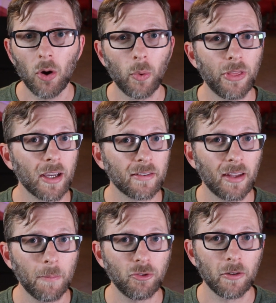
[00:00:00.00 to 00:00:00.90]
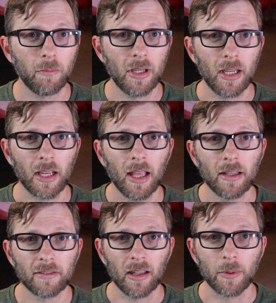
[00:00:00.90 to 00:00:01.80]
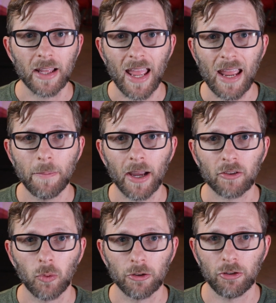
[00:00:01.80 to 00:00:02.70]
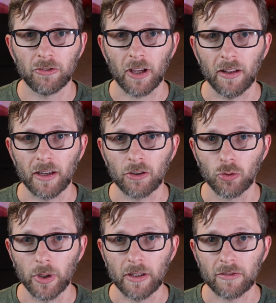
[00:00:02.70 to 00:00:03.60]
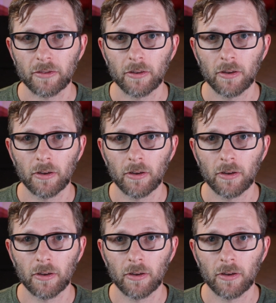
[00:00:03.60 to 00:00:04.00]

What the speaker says: with the exception being Celebrity Apex while she's sailing in Greece.